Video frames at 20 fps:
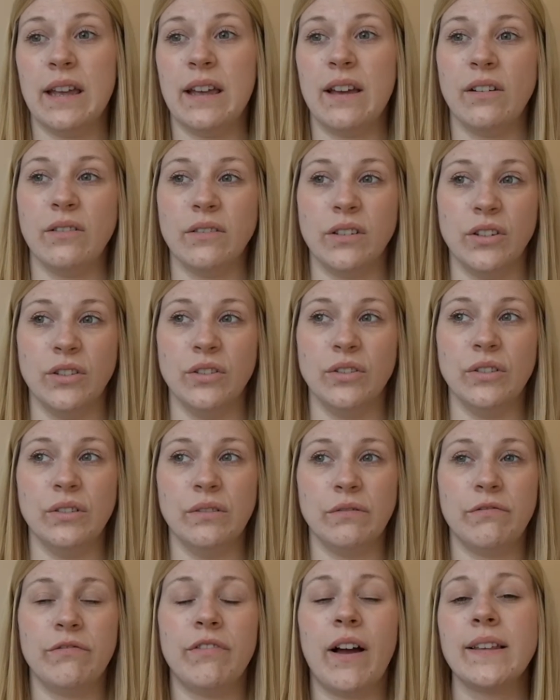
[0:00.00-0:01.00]
you
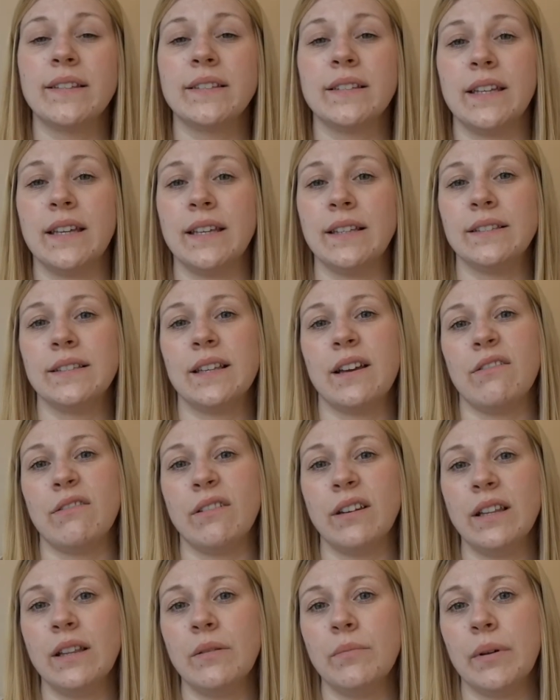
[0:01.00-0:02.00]
know, fastenings are
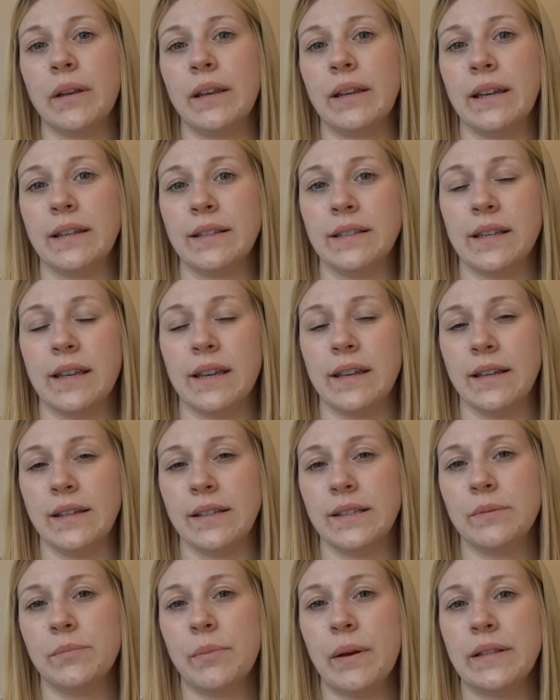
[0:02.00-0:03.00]
a little bit less
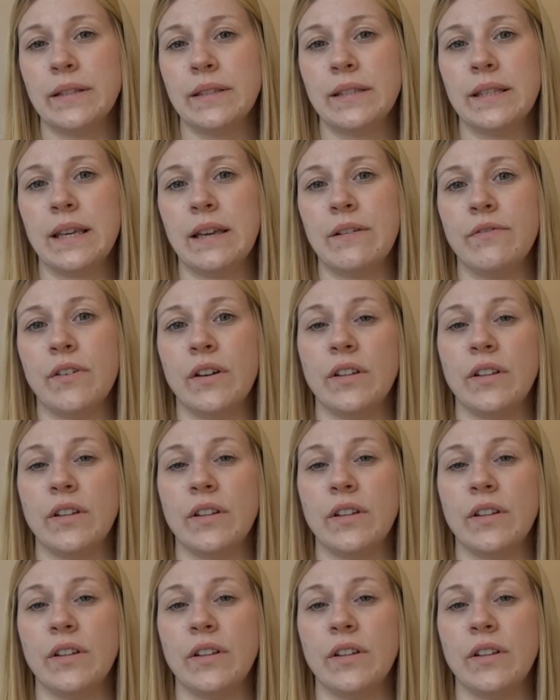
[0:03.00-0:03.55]
inexpensive,